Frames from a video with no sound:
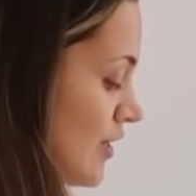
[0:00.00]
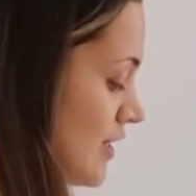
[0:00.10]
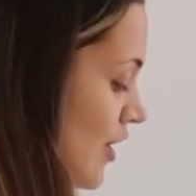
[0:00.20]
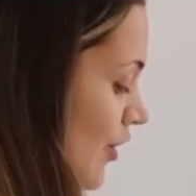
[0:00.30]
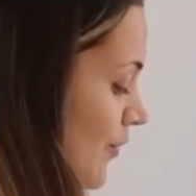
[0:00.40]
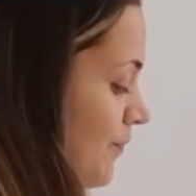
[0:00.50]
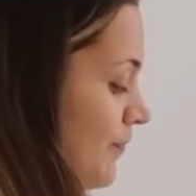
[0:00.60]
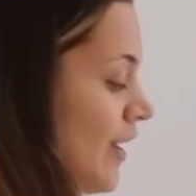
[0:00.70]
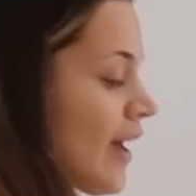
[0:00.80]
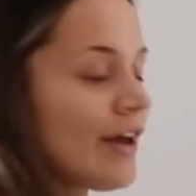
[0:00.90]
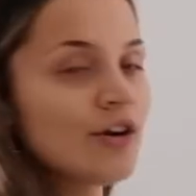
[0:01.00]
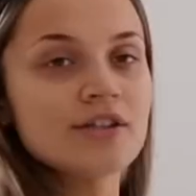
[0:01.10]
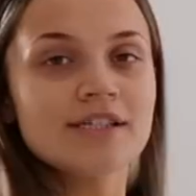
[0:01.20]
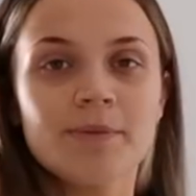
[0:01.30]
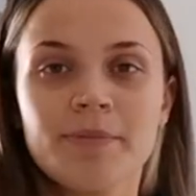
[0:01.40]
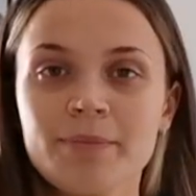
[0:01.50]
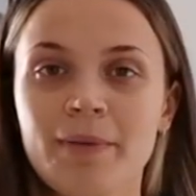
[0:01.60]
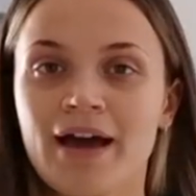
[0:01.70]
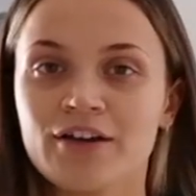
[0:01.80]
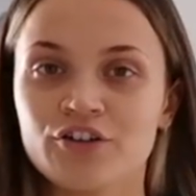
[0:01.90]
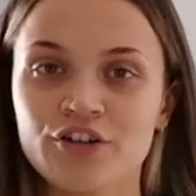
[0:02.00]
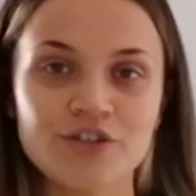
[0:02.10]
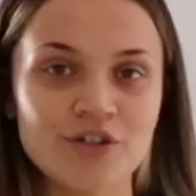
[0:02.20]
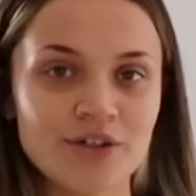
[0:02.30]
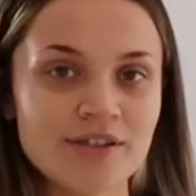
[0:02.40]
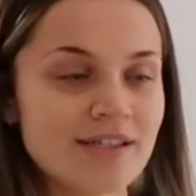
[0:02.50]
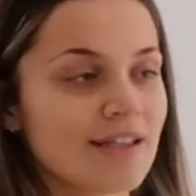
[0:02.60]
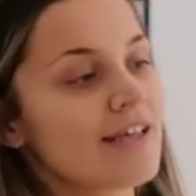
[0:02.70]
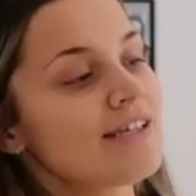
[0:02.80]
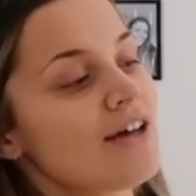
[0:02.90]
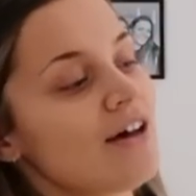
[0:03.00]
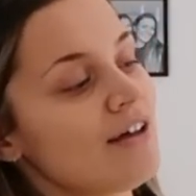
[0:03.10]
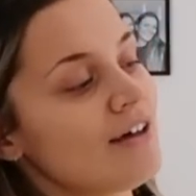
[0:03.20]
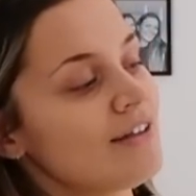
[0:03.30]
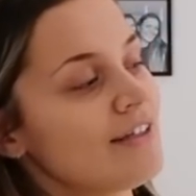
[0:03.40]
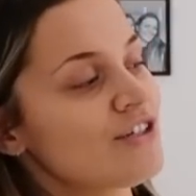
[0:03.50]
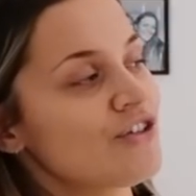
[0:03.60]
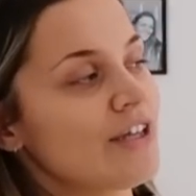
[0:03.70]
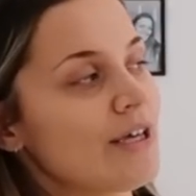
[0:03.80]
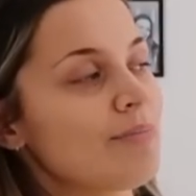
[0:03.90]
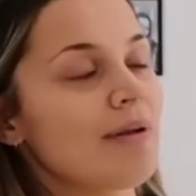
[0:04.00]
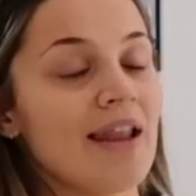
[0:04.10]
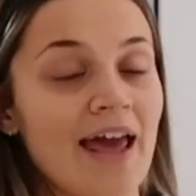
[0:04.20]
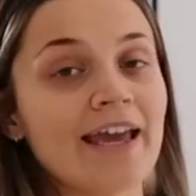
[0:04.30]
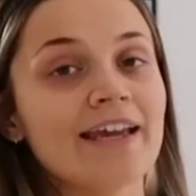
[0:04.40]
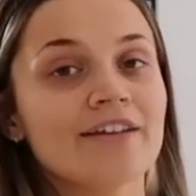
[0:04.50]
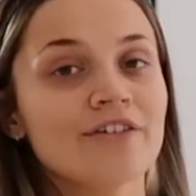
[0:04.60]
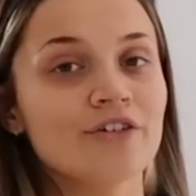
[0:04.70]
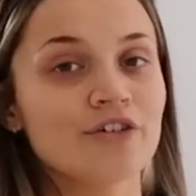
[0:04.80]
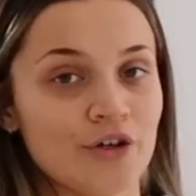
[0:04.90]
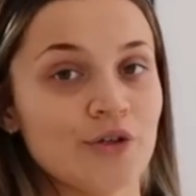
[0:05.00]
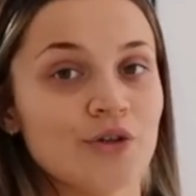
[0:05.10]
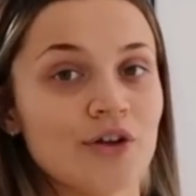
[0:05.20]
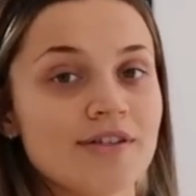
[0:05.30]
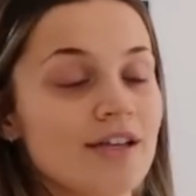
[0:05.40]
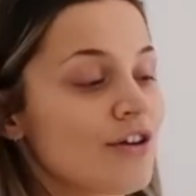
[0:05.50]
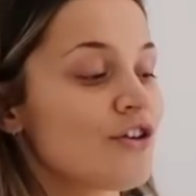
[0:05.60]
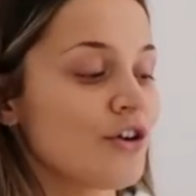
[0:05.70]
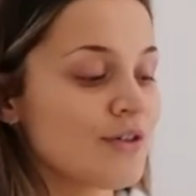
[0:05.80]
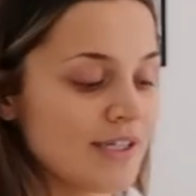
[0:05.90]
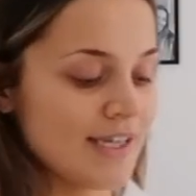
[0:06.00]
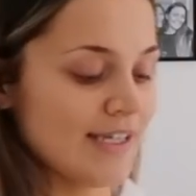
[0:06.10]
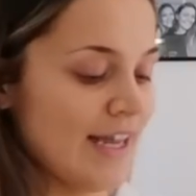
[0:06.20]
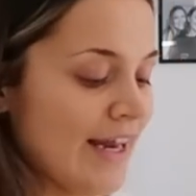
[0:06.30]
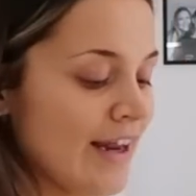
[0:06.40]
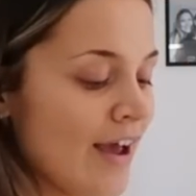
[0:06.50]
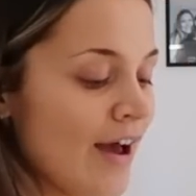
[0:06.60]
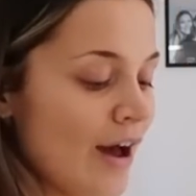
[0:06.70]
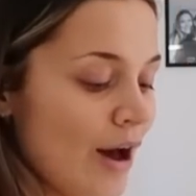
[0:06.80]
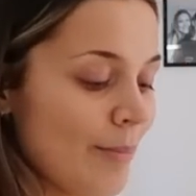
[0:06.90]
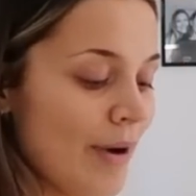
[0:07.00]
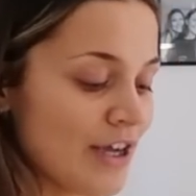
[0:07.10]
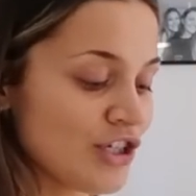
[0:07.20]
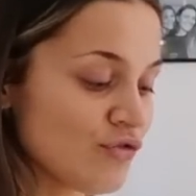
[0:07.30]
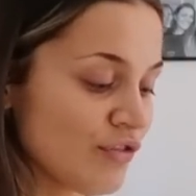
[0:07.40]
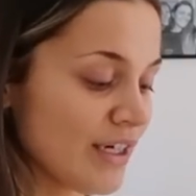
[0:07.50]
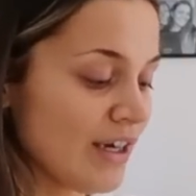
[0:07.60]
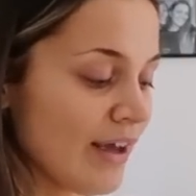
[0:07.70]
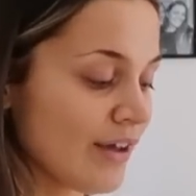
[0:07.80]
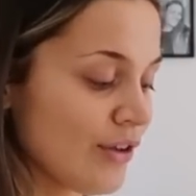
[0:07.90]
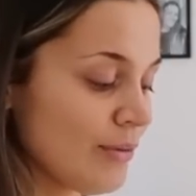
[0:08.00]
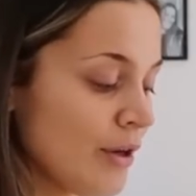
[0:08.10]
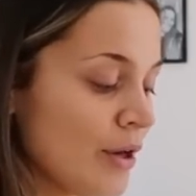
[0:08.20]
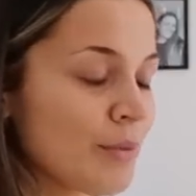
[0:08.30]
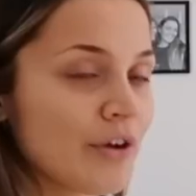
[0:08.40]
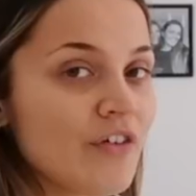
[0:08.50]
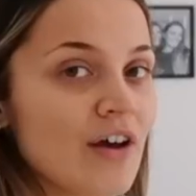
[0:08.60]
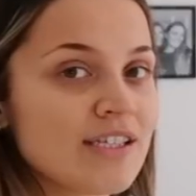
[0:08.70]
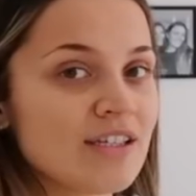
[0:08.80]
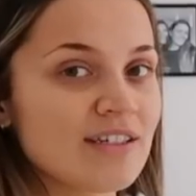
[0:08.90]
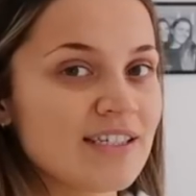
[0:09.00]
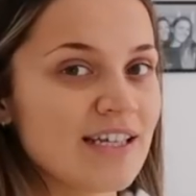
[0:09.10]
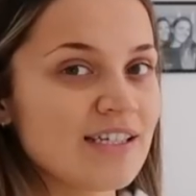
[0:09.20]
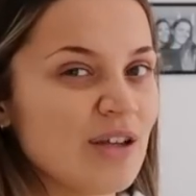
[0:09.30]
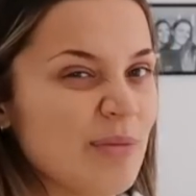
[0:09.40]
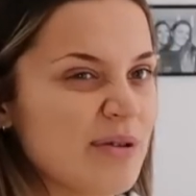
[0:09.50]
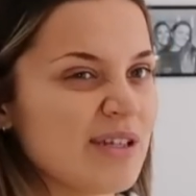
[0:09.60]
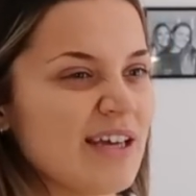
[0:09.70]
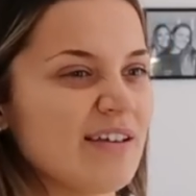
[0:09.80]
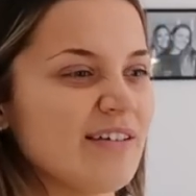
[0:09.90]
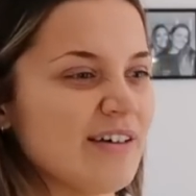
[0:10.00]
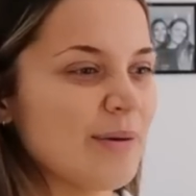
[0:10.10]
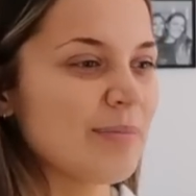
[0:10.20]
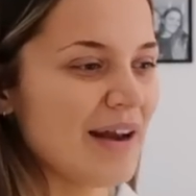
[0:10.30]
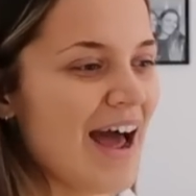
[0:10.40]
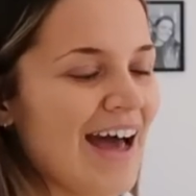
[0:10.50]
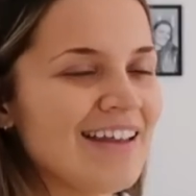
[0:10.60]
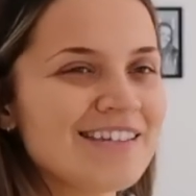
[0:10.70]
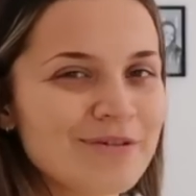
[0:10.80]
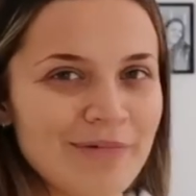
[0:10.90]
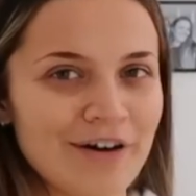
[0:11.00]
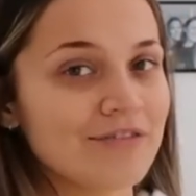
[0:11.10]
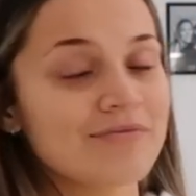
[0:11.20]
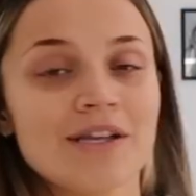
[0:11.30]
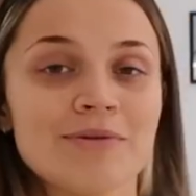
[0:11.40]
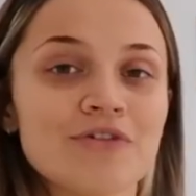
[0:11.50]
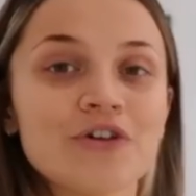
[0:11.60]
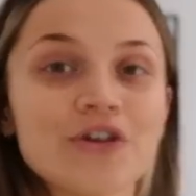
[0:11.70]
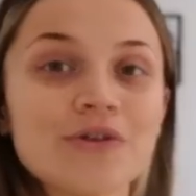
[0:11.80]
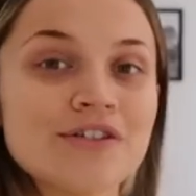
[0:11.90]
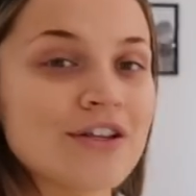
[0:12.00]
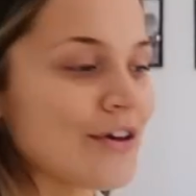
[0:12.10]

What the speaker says: So I got a big bag of croutons. These are literally plain croutons, no seasoning. But I just really like them. When I first started eating them, I was like, ugh, bland, but seemed to have got used to